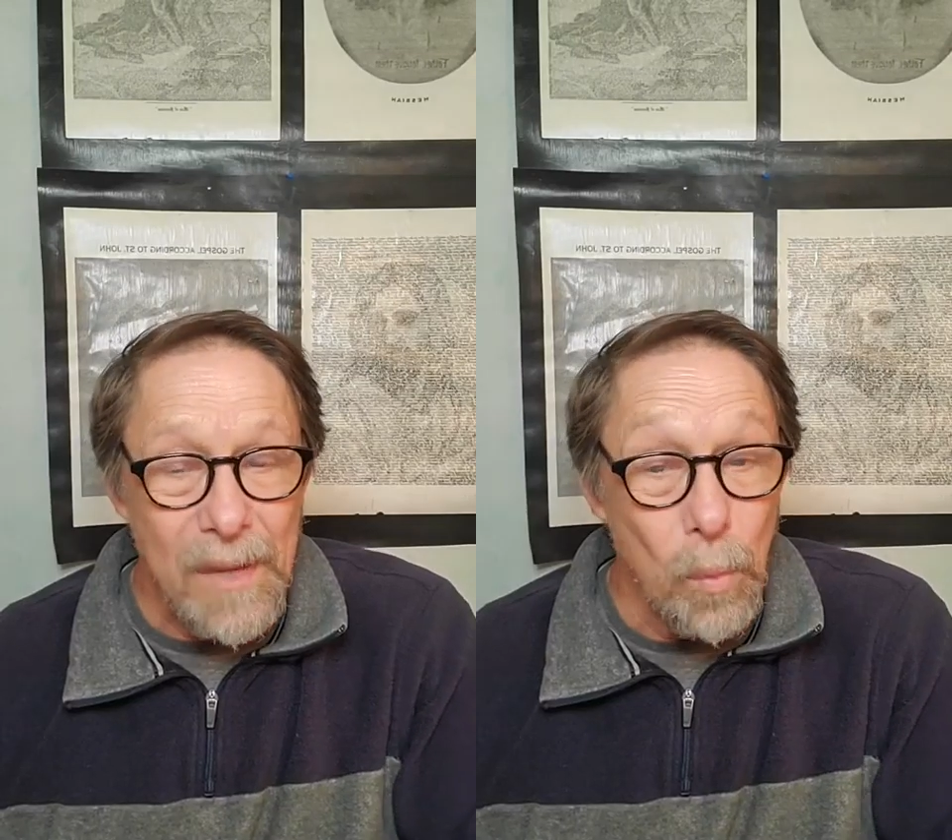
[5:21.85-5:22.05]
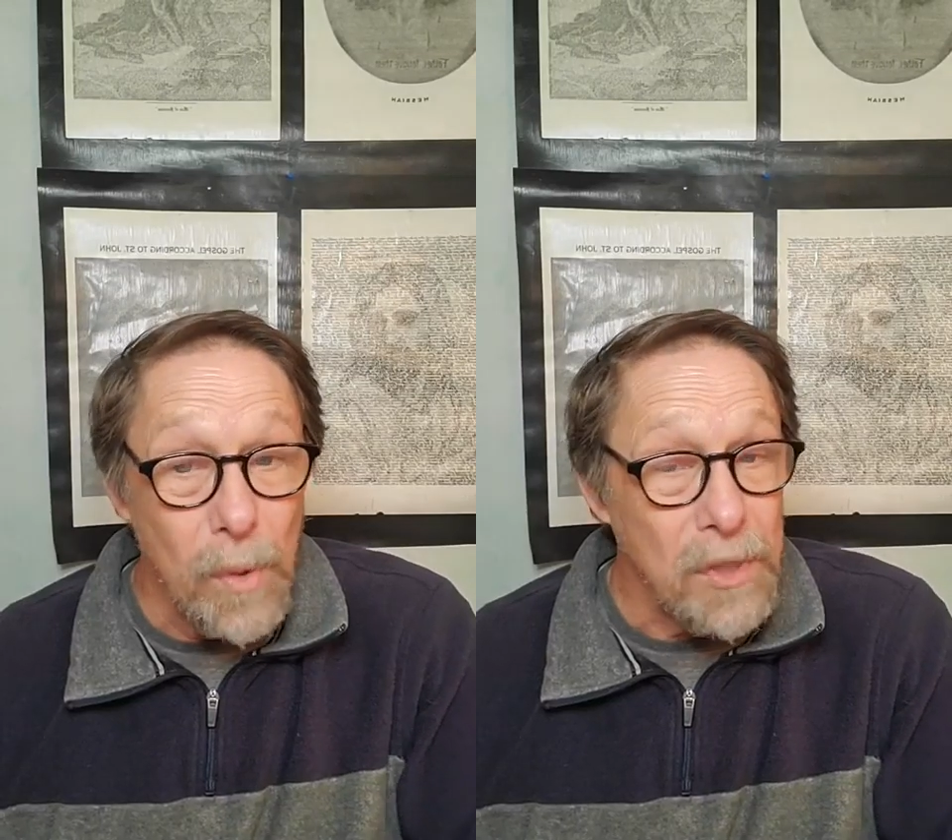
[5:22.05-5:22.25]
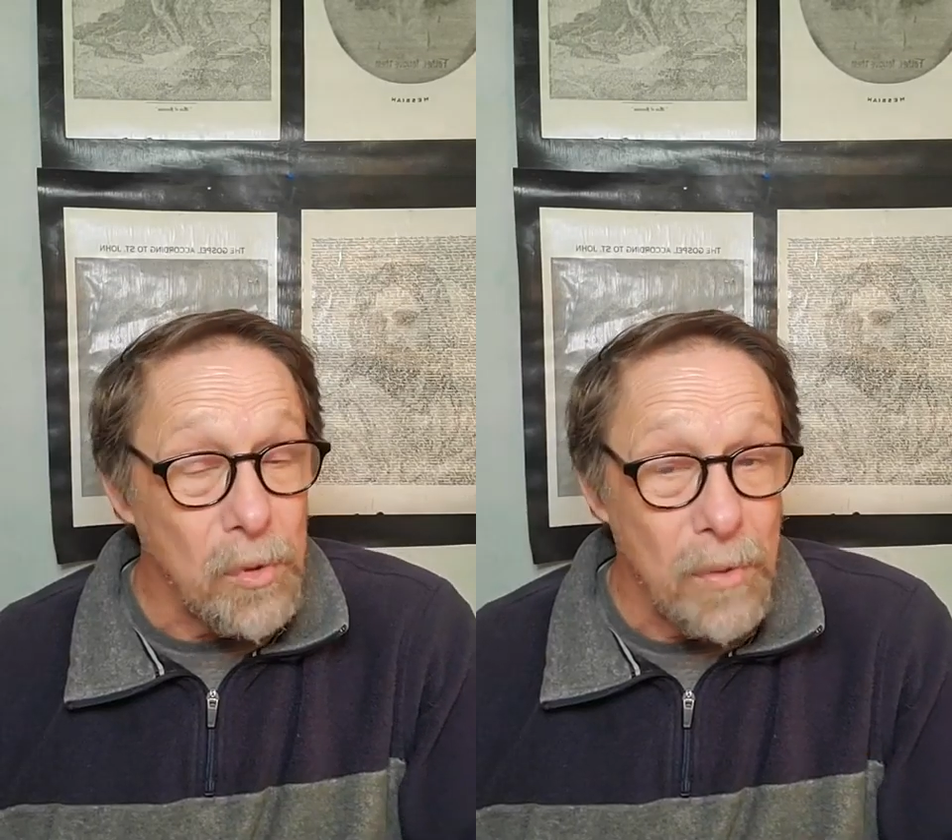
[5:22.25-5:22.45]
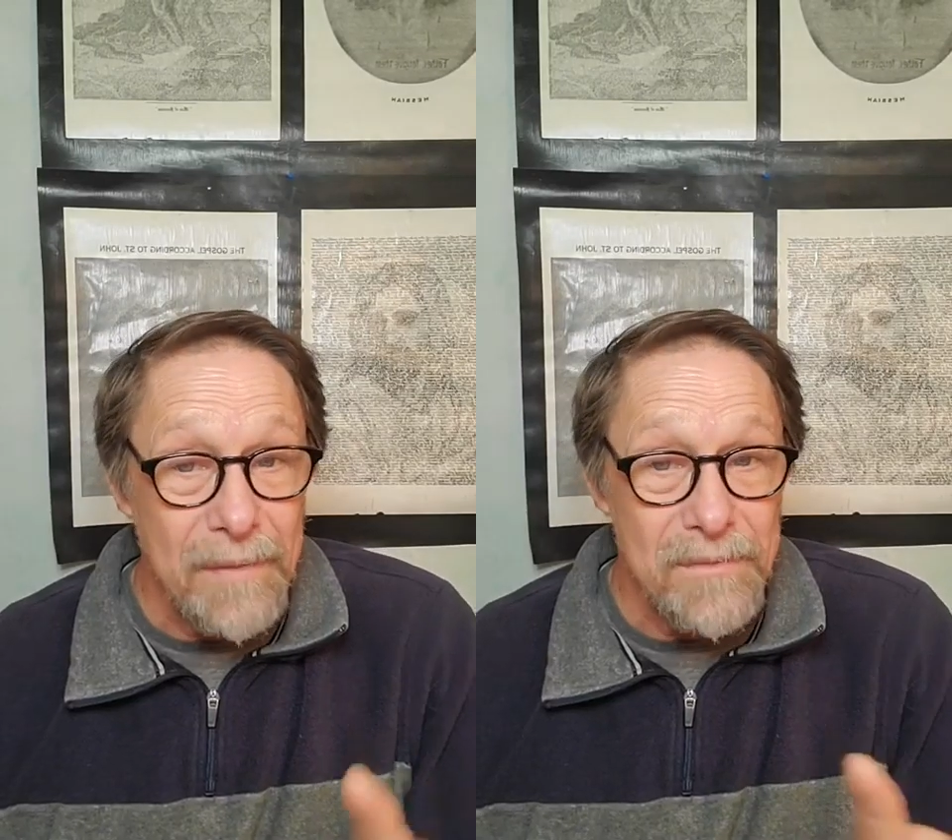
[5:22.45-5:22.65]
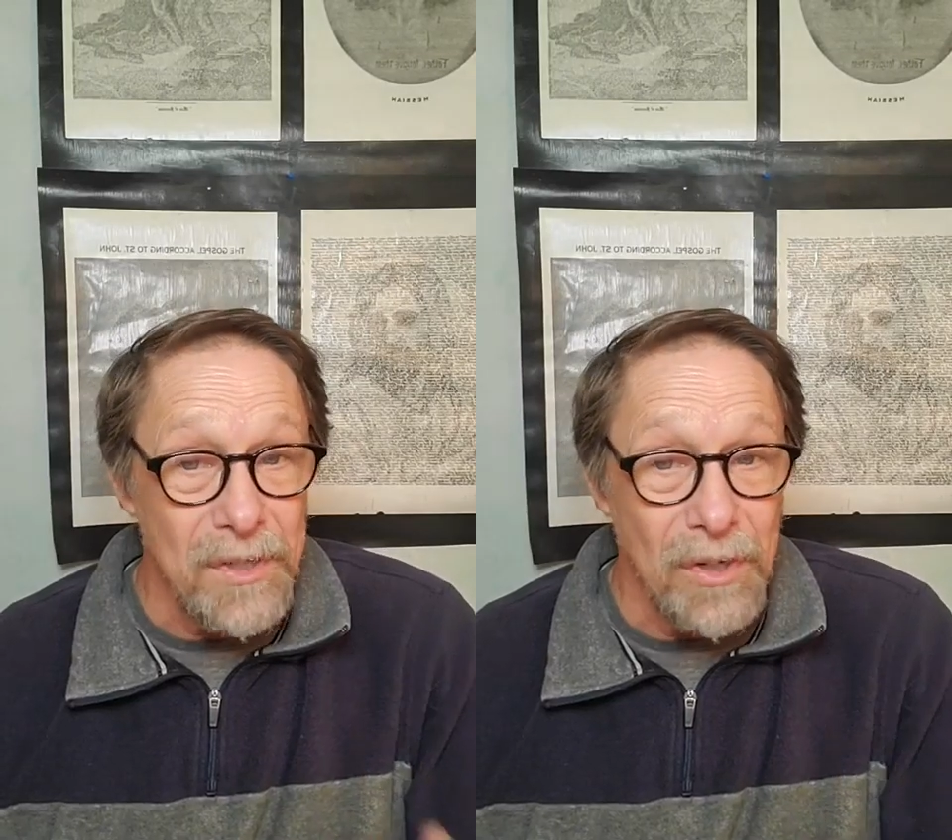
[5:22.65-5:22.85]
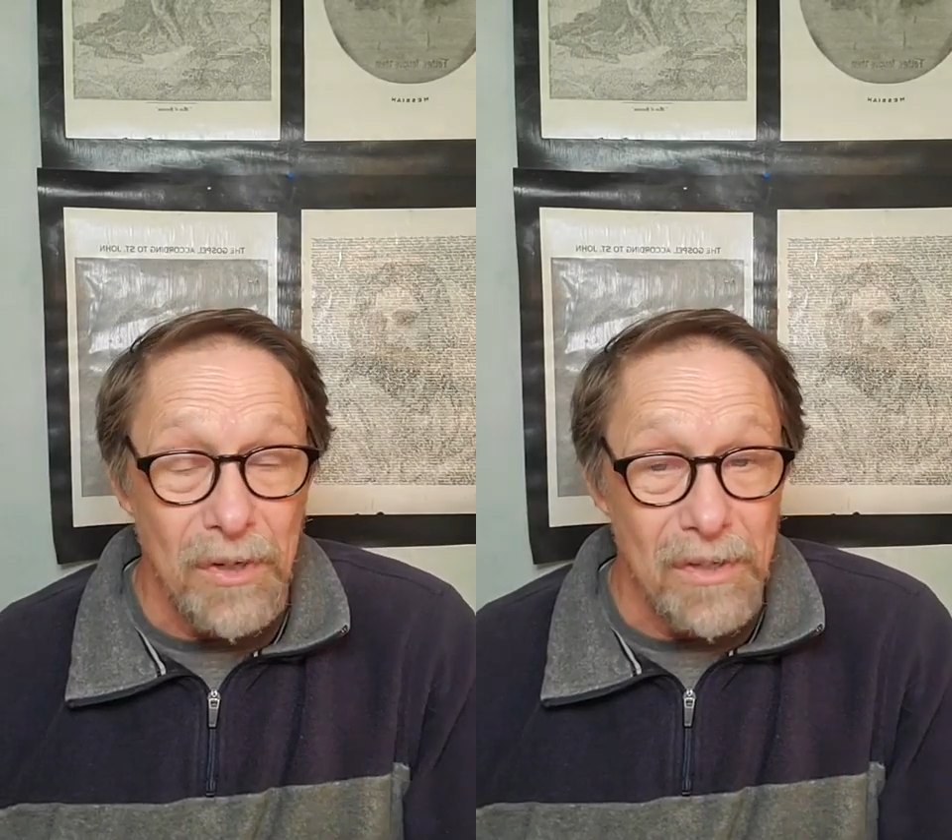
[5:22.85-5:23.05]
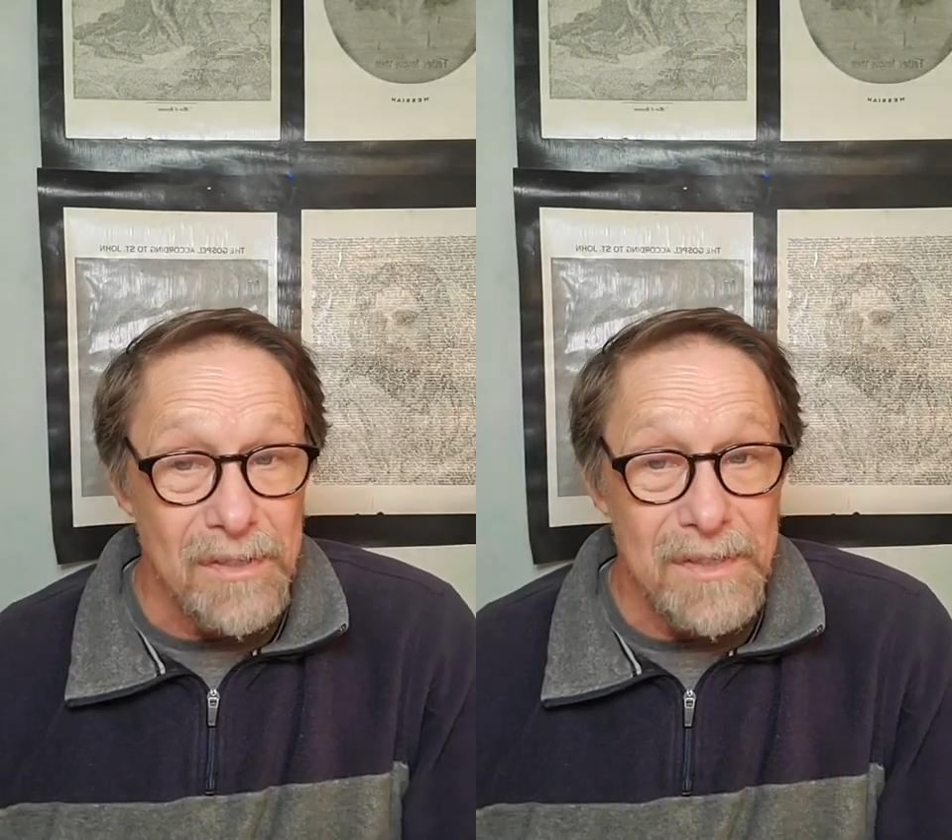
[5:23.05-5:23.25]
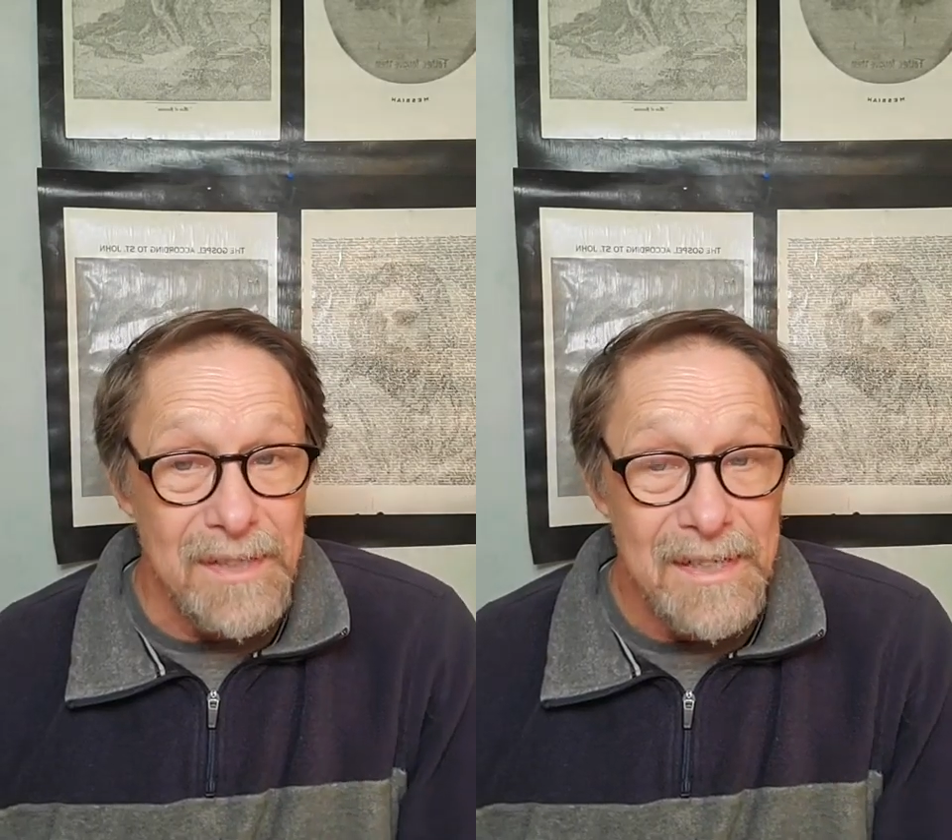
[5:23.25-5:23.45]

And when you have turned,